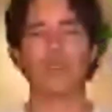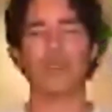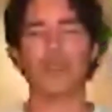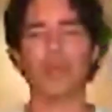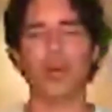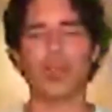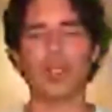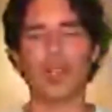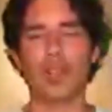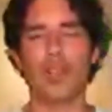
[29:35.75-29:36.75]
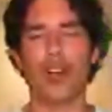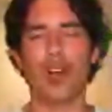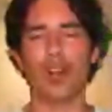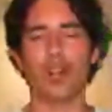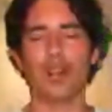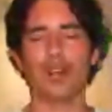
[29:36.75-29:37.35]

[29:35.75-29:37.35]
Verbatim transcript: the portal of the heart.